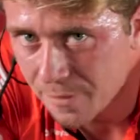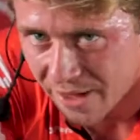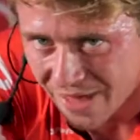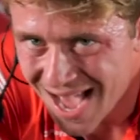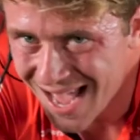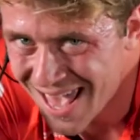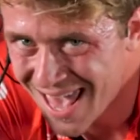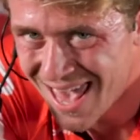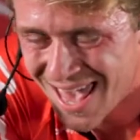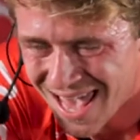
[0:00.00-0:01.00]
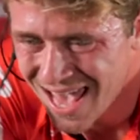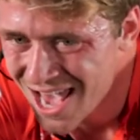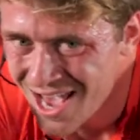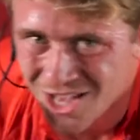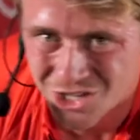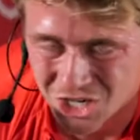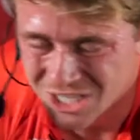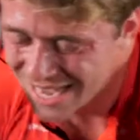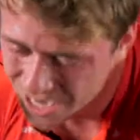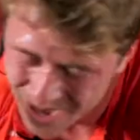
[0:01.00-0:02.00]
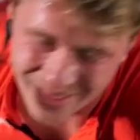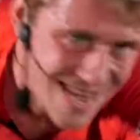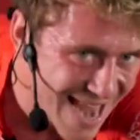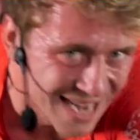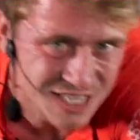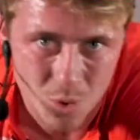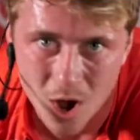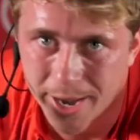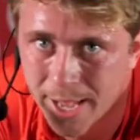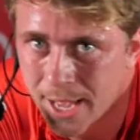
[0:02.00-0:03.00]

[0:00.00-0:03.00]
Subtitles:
about that. Just think about the next one.